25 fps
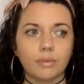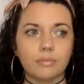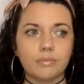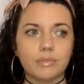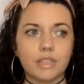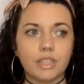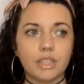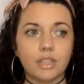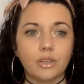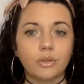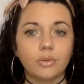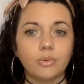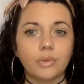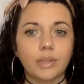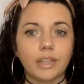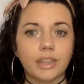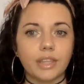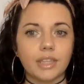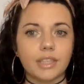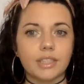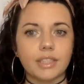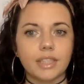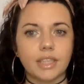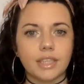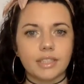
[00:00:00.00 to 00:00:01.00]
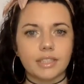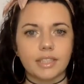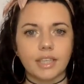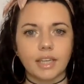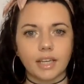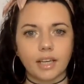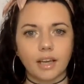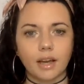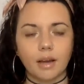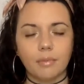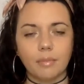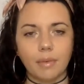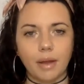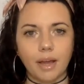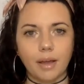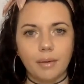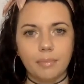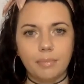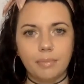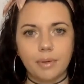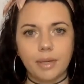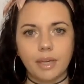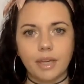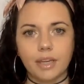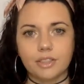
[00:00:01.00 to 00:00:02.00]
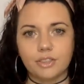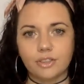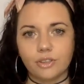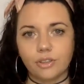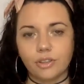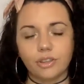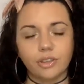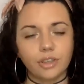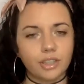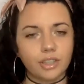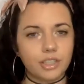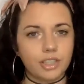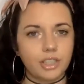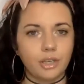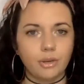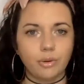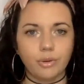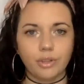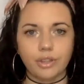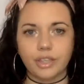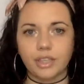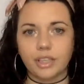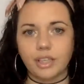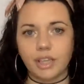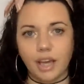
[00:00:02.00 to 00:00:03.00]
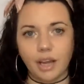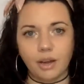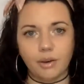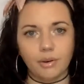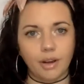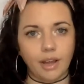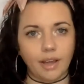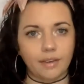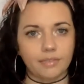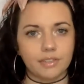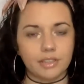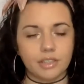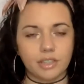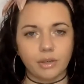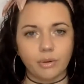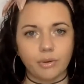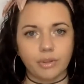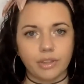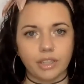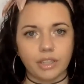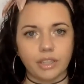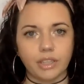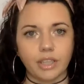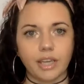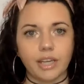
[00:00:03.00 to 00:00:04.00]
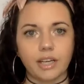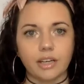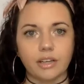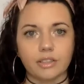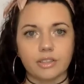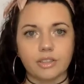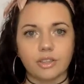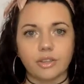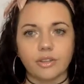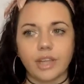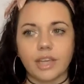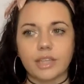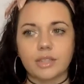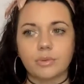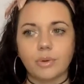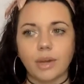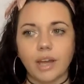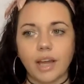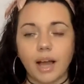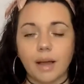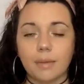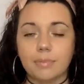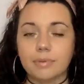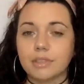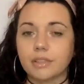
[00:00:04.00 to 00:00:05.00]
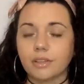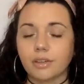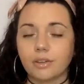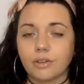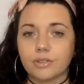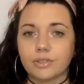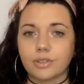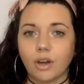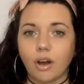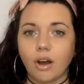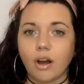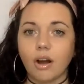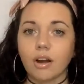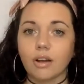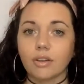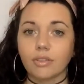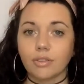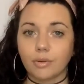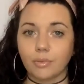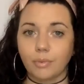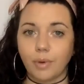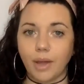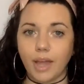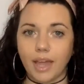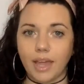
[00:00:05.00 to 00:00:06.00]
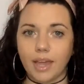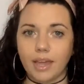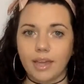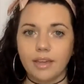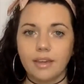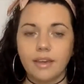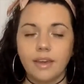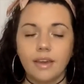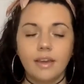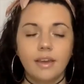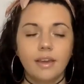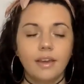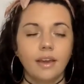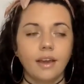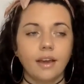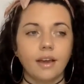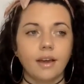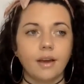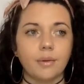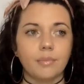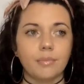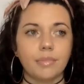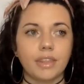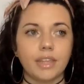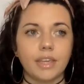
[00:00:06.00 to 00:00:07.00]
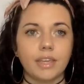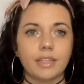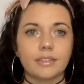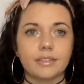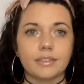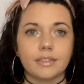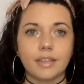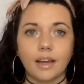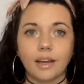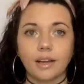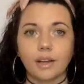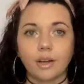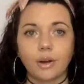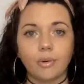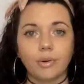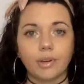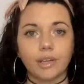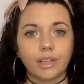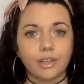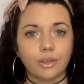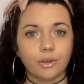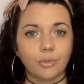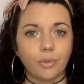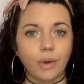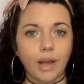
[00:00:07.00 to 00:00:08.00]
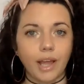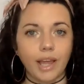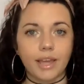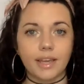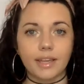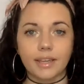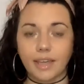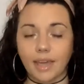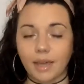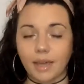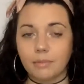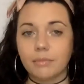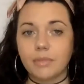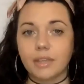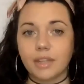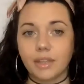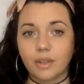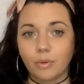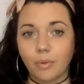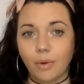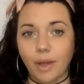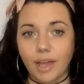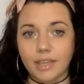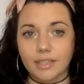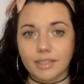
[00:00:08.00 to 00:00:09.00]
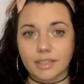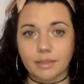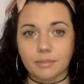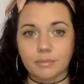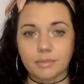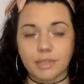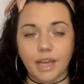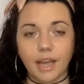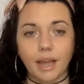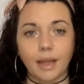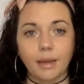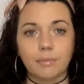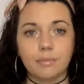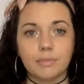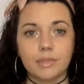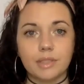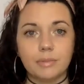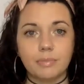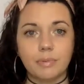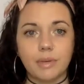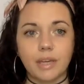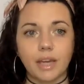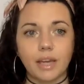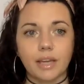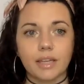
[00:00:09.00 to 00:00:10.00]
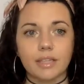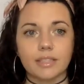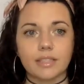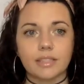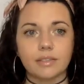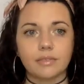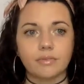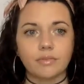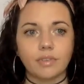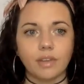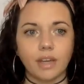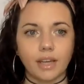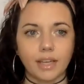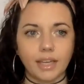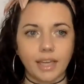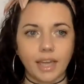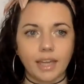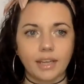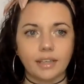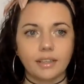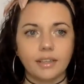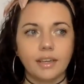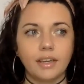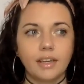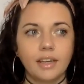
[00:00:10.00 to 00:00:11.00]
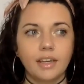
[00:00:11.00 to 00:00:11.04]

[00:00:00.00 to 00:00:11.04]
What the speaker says: deal with these things that come up, because you're either going to deal with it now or have to deal with it later. So that's why obstacles are the way. Things not going your way can be the way sometimes, because again,